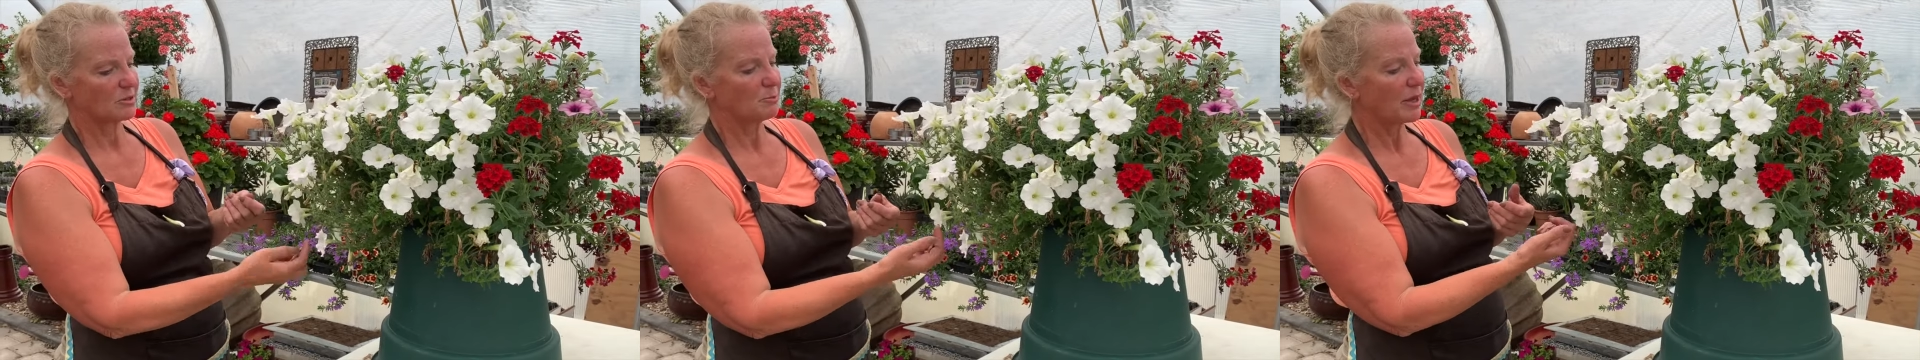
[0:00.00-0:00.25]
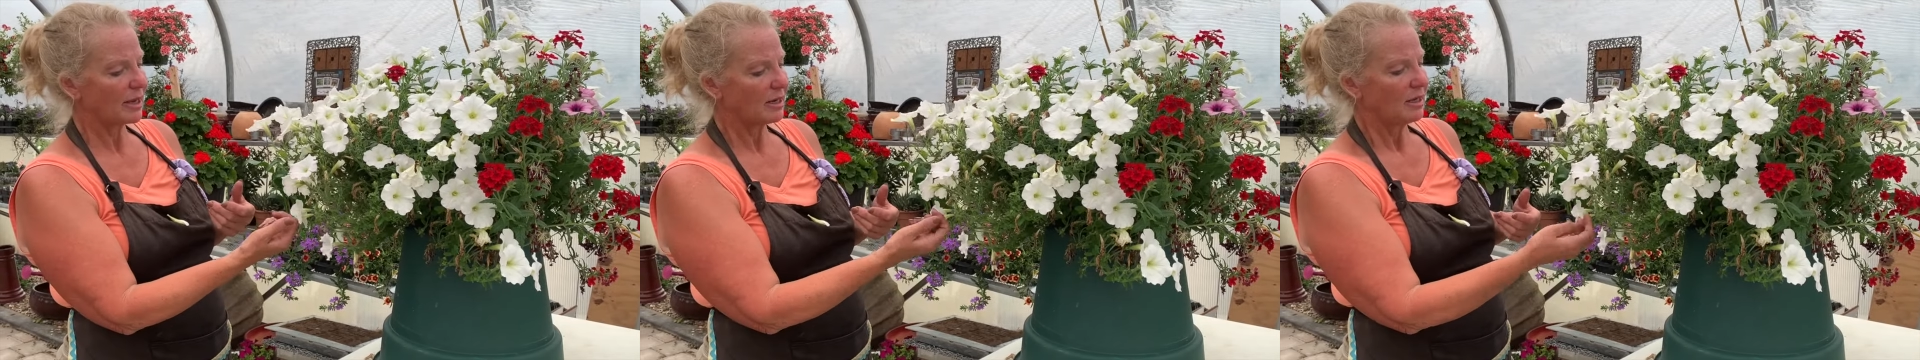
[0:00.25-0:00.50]

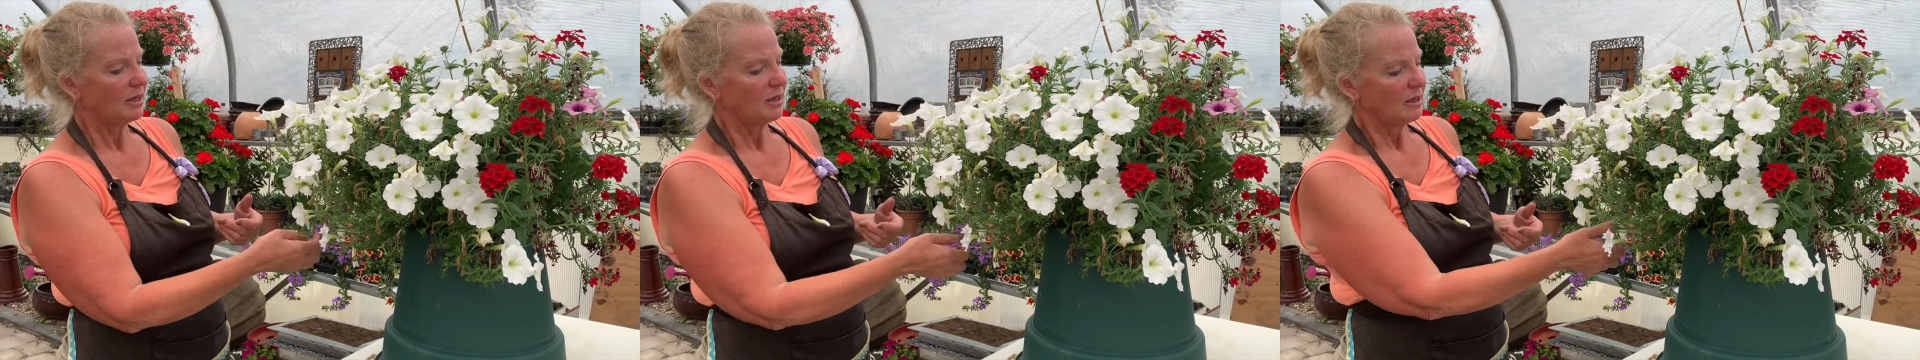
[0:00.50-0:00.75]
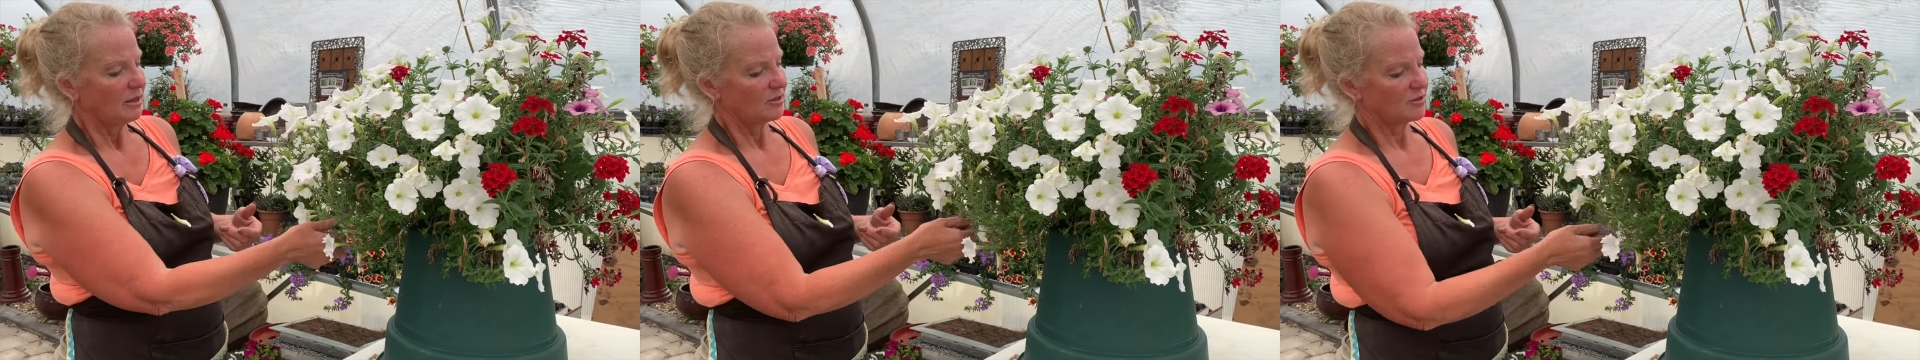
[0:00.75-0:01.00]
but
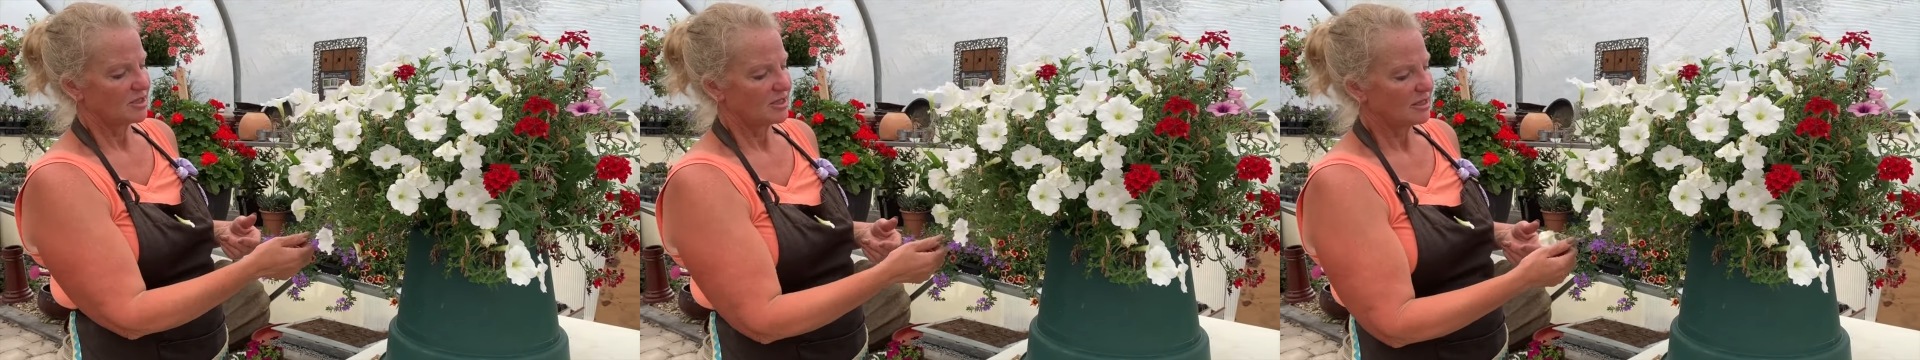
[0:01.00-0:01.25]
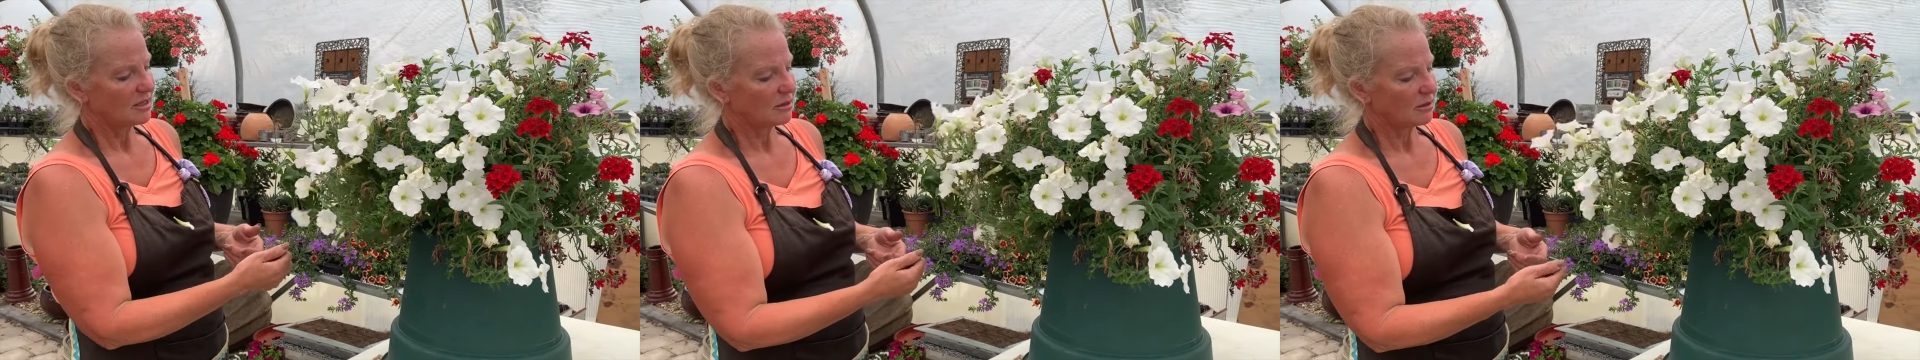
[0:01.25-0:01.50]
they're
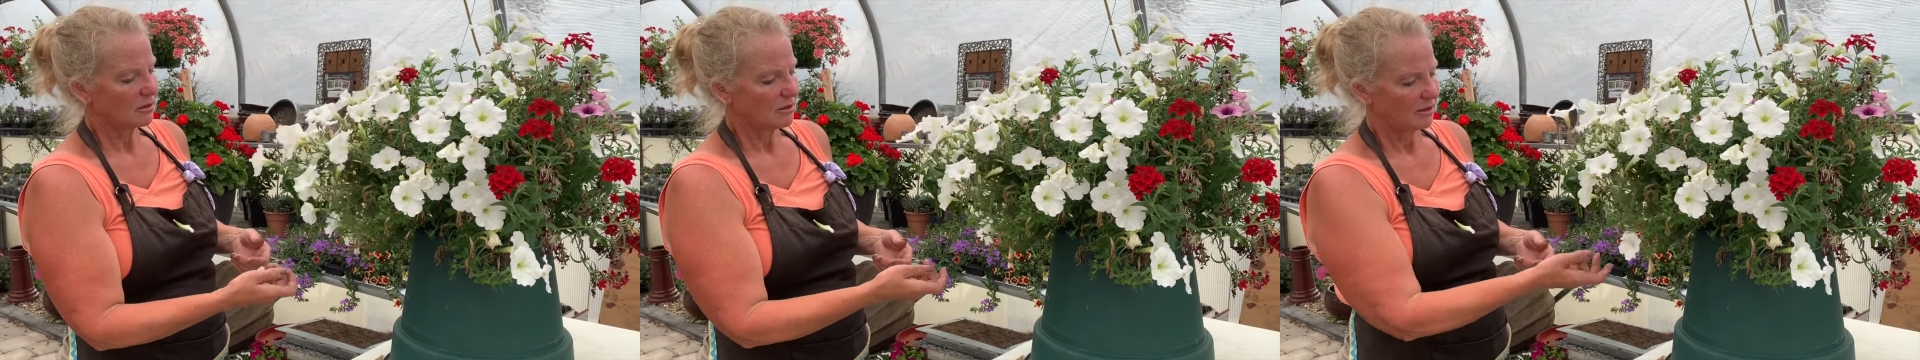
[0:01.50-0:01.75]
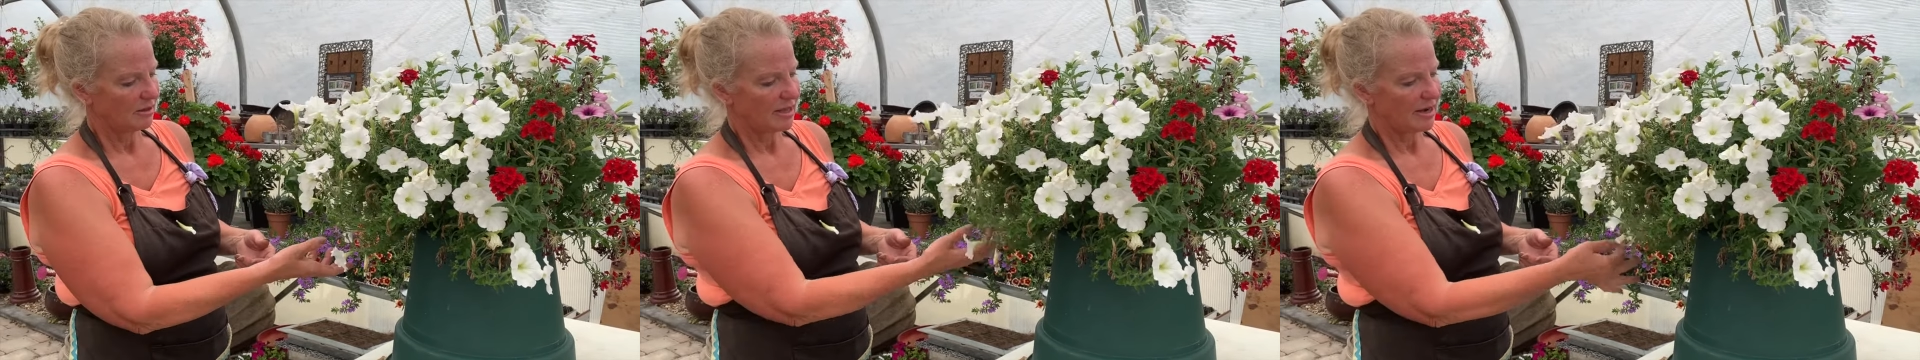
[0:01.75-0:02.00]
still
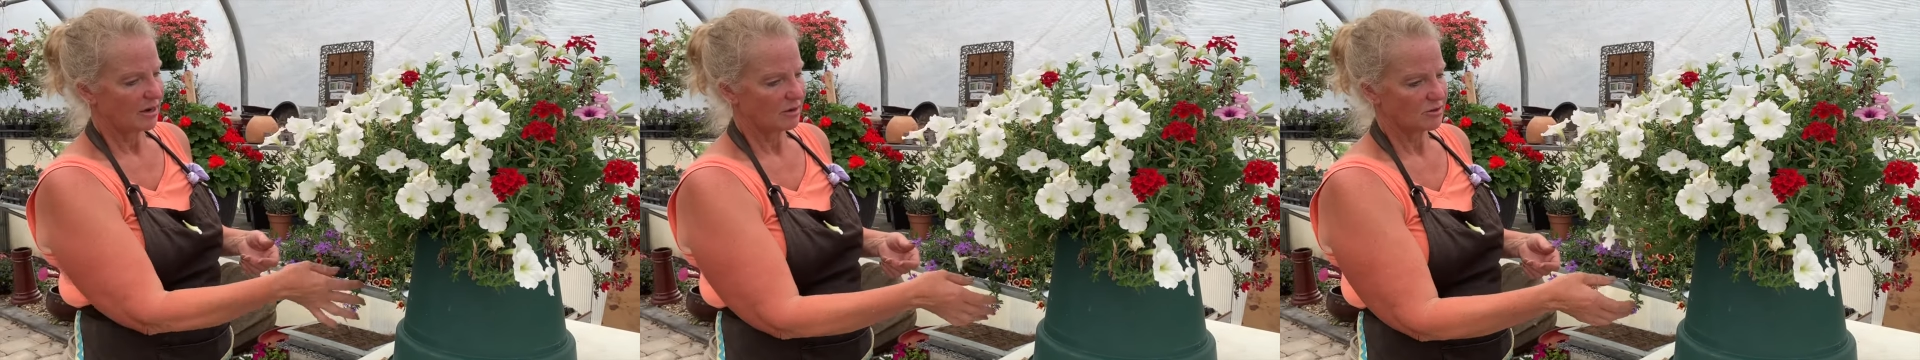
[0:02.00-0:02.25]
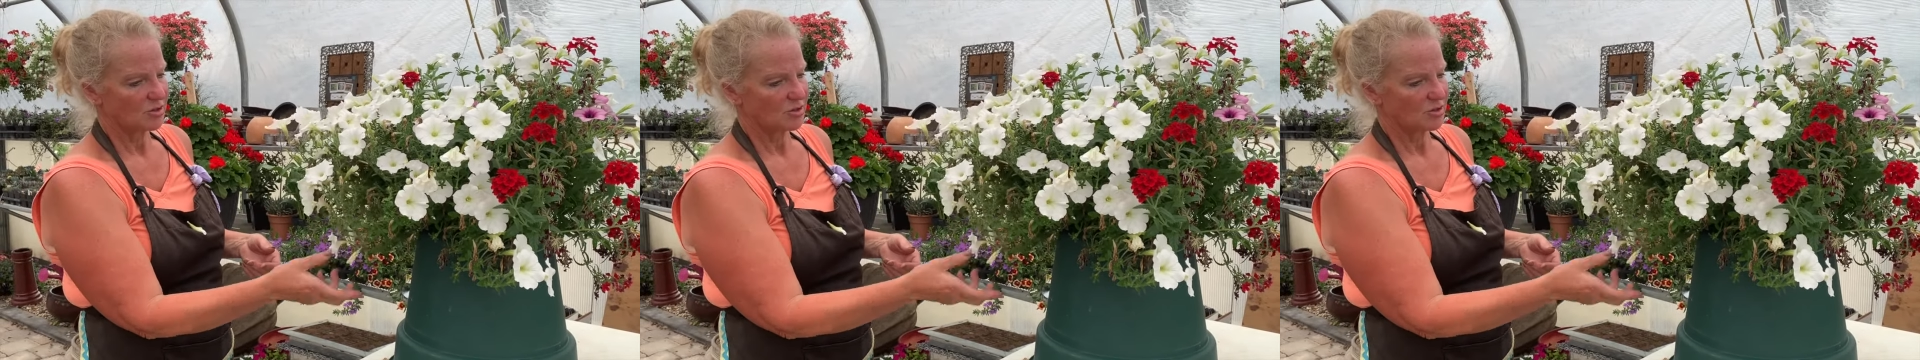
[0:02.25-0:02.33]
there.